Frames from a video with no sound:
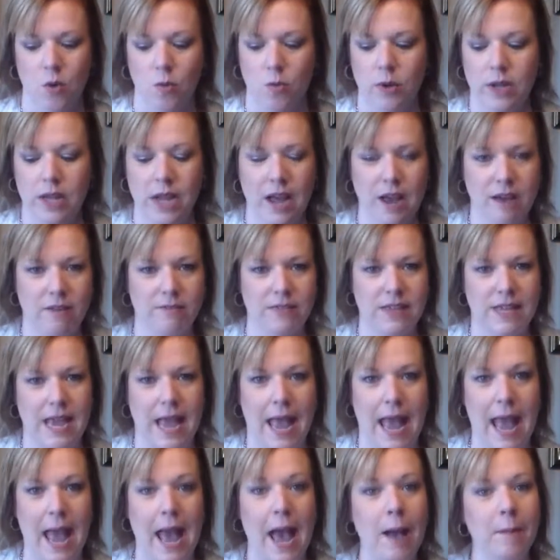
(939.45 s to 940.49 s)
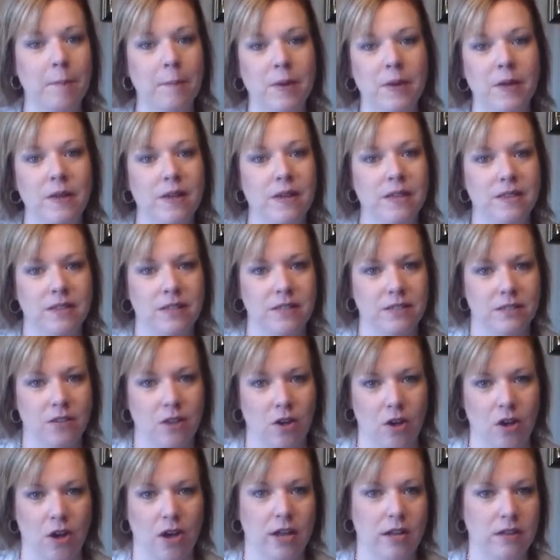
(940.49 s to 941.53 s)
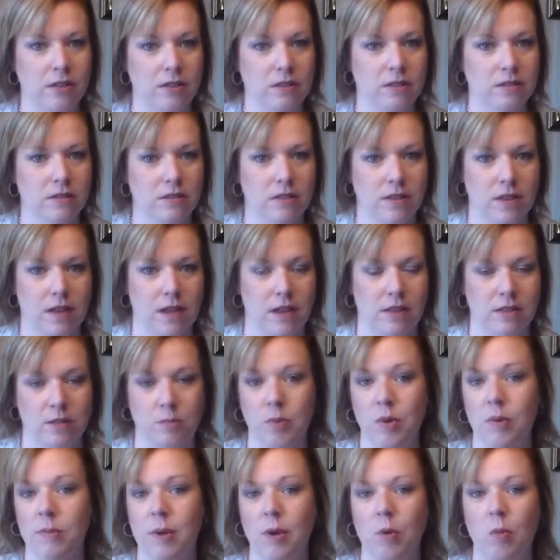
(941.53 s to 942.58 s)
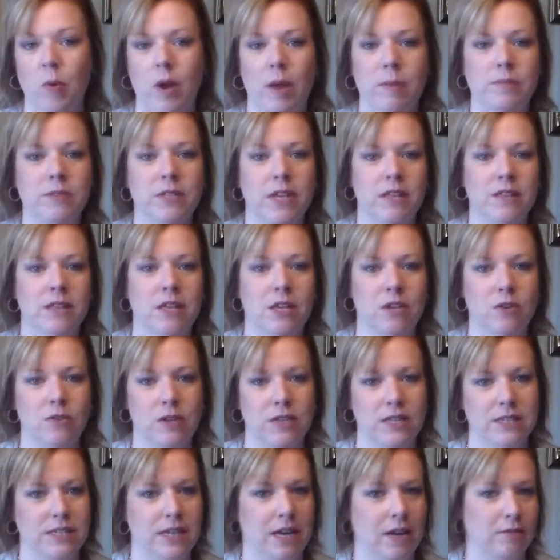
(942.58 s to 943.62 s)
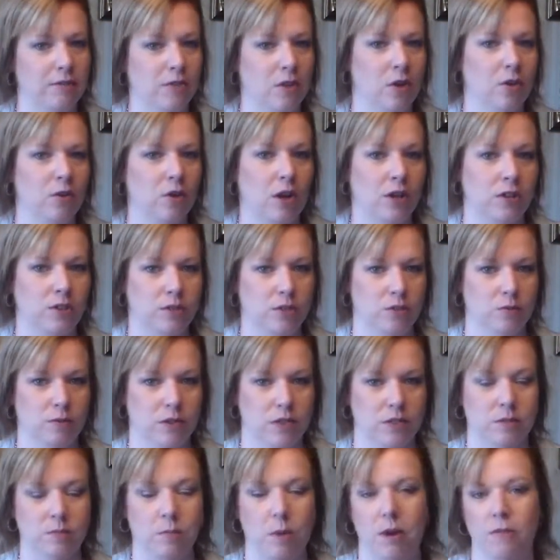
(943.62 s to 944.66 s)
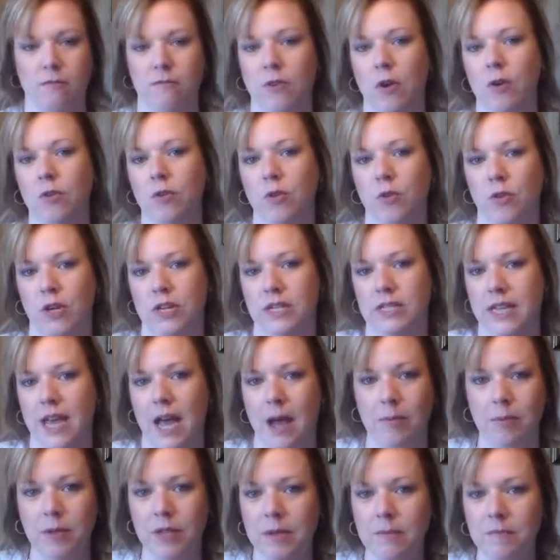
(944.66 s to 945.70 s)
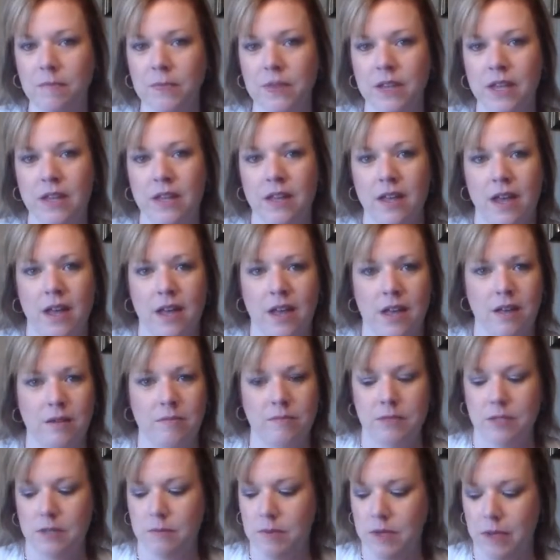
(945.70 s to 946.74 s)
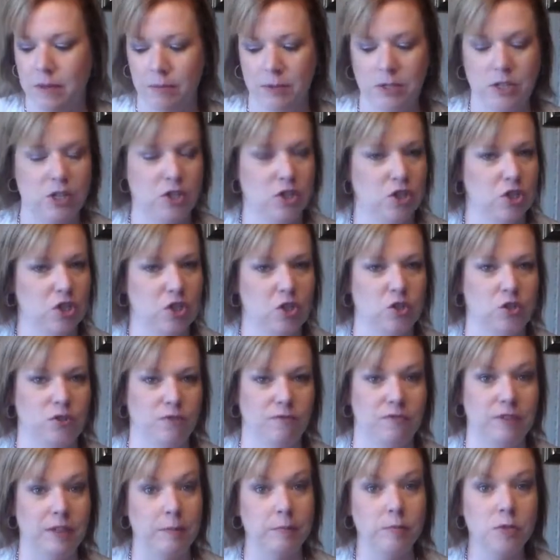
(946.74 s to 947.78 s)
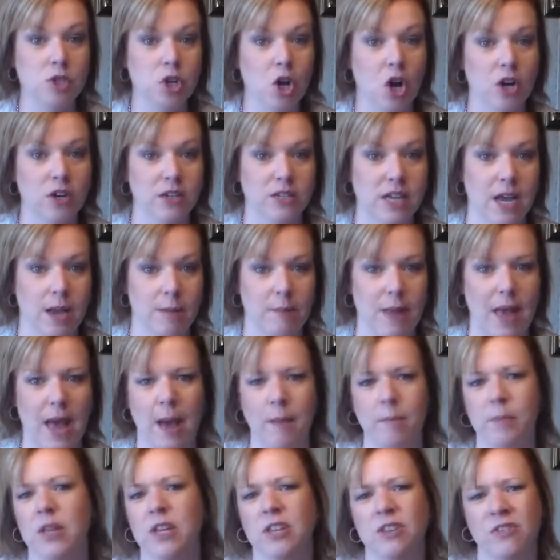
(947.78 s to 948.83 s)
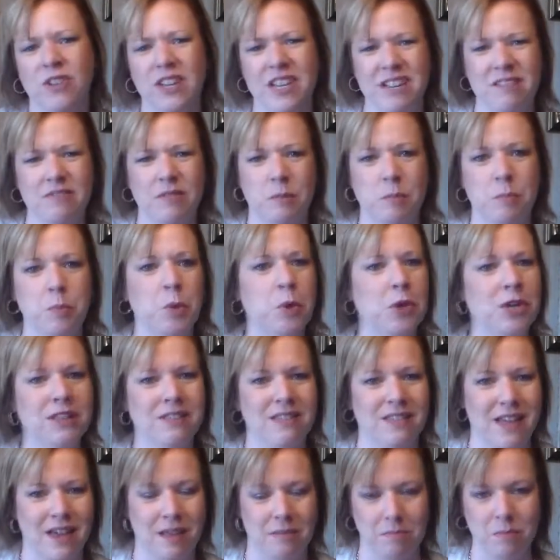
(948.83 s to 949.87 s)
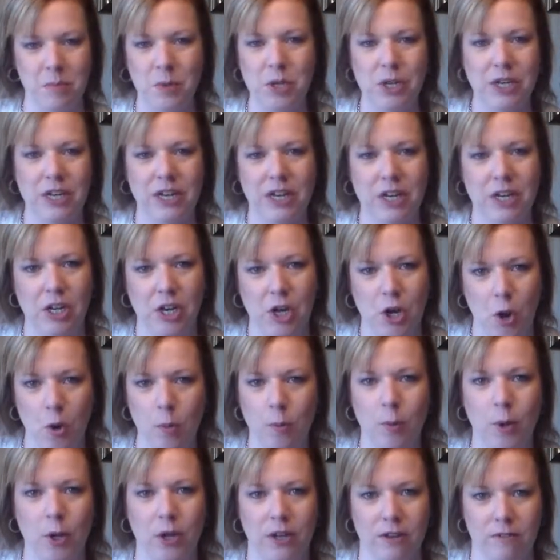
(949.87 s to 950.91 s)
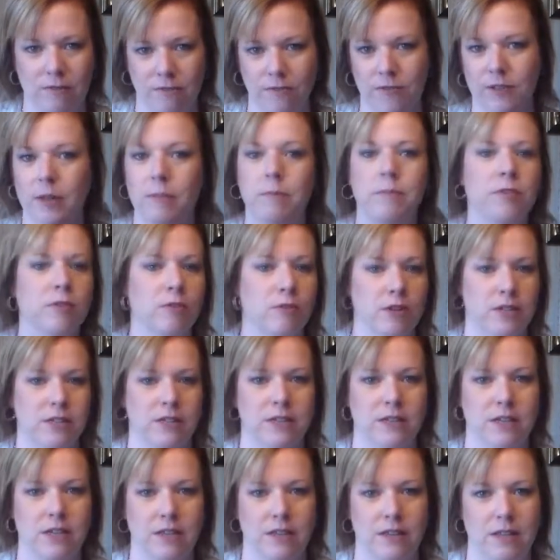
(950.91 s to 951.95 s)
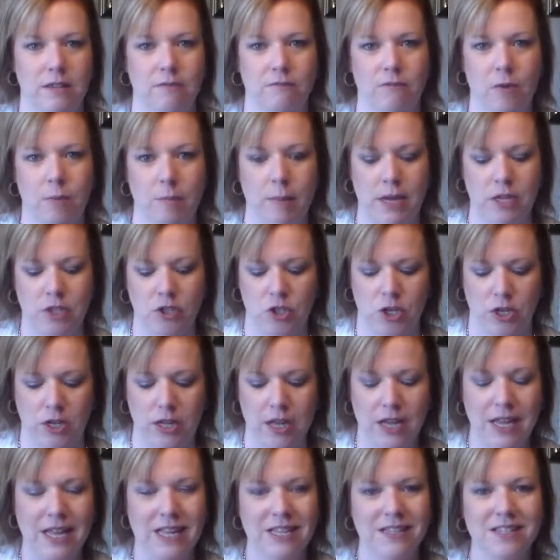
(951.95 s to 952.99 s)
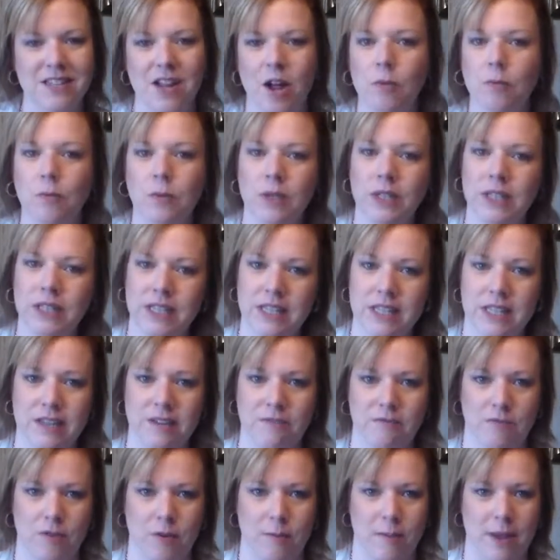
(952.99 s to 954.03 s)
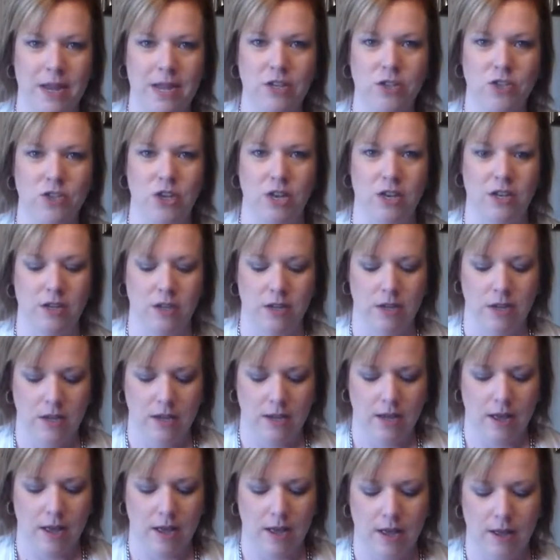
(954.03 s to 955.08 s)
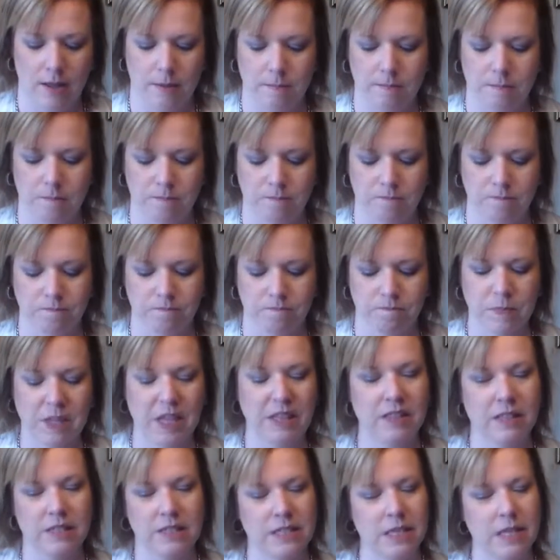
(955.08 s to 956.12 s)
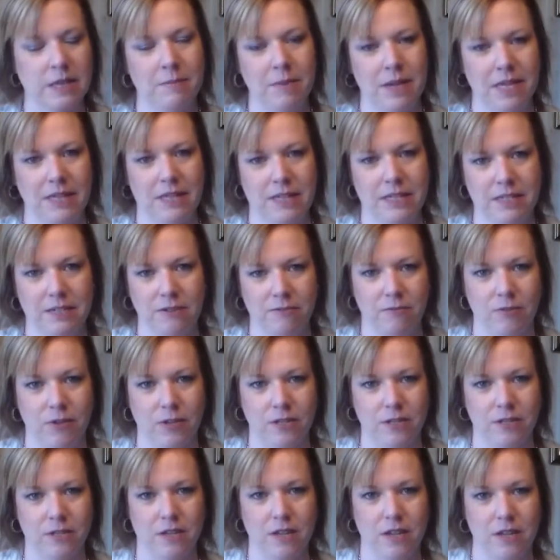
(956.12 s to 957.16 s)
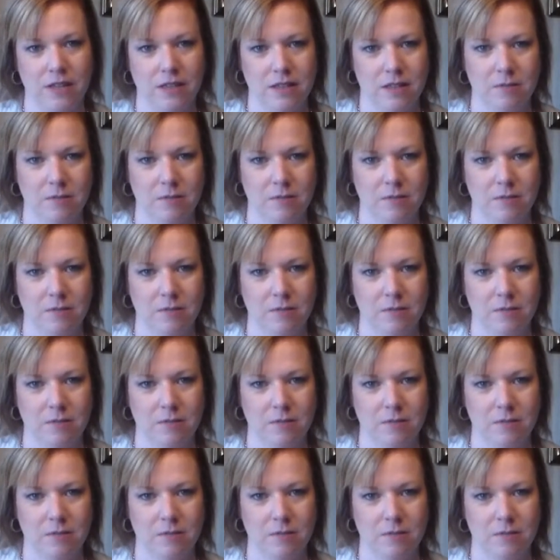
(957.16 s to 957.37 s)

We have the app that's on the Premier website that you can download onto a smartphone or a tablet. To be able to just use a flip chart type app. You can even print that and put it in a notebook and flip through it to tell the information. It's not really the information that's going to make the difference.